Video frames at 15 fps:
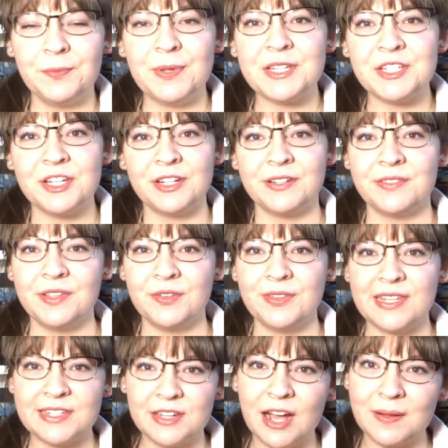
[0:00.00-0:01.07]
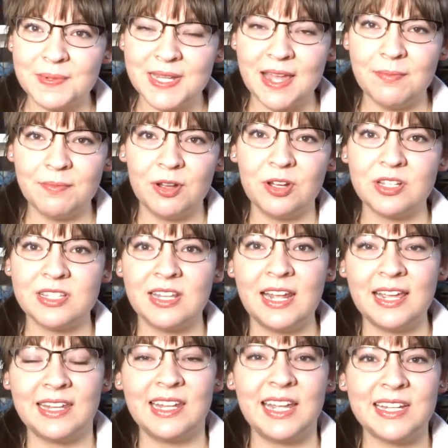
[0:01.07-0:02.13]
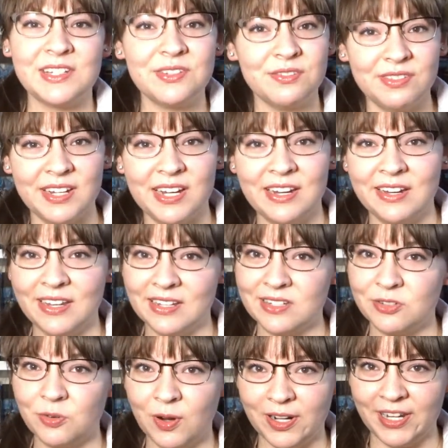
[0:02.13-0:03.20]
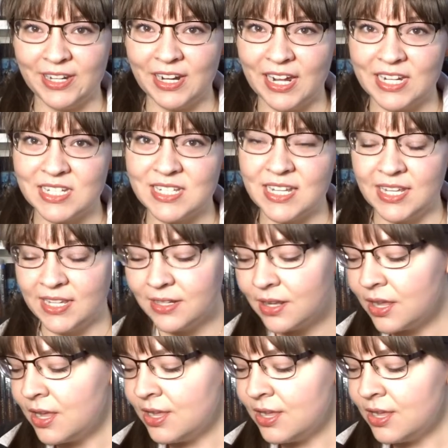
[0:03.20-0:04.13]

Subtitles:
I'll be sharing with you the top 10 books that I'd like to read in 2019.